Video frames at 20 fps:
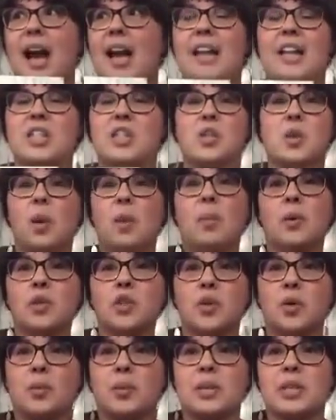got so
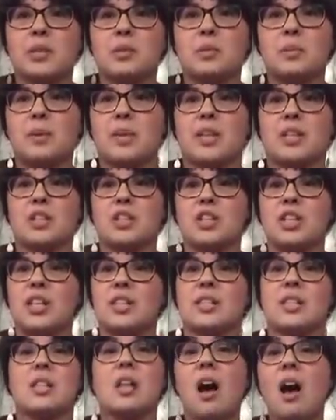emotional with this one because she
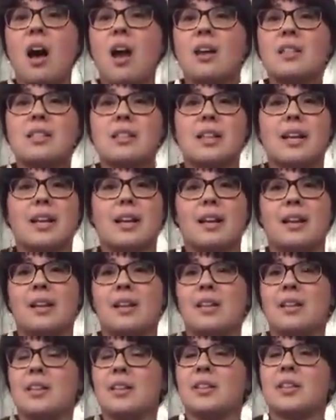gets lost and
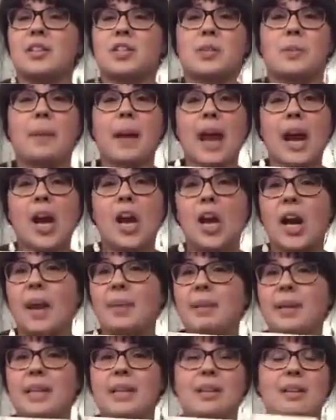there's a bear. I
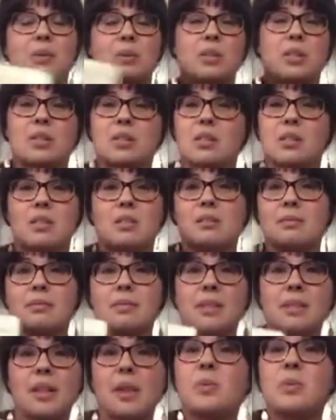mean, it was
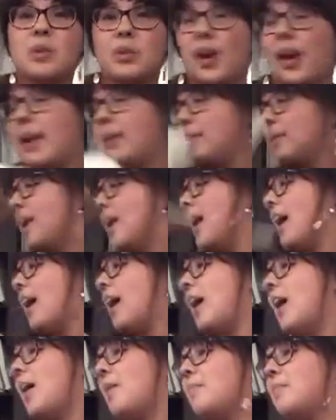great.
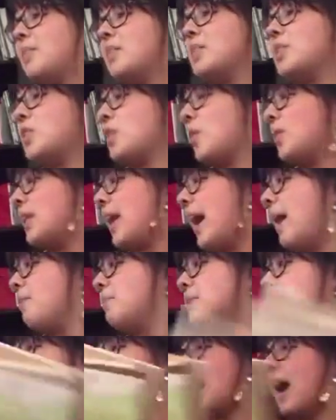So that
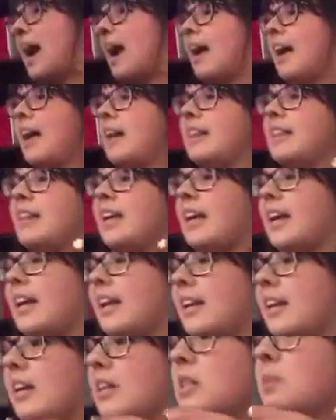was that. And
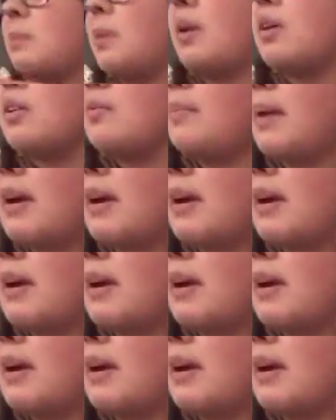then as part of